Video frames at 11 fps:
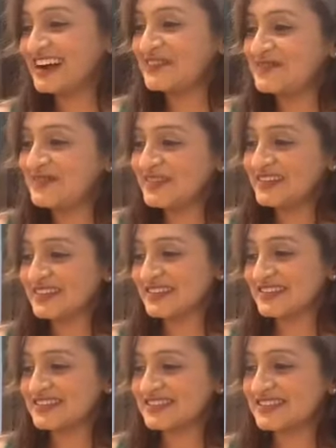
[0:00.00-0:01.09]

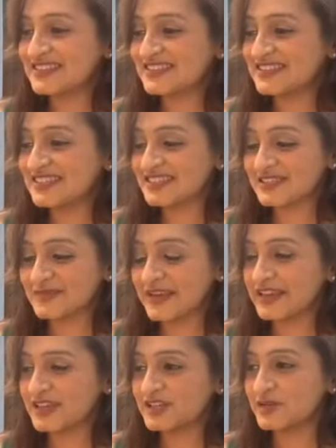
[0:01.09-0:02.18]
Just
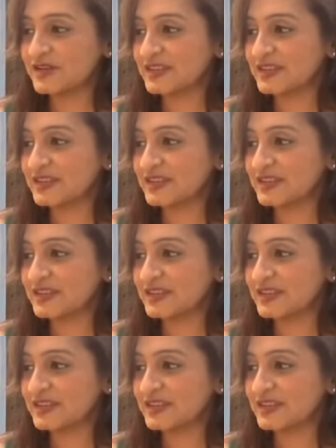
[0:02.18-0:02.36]
making sure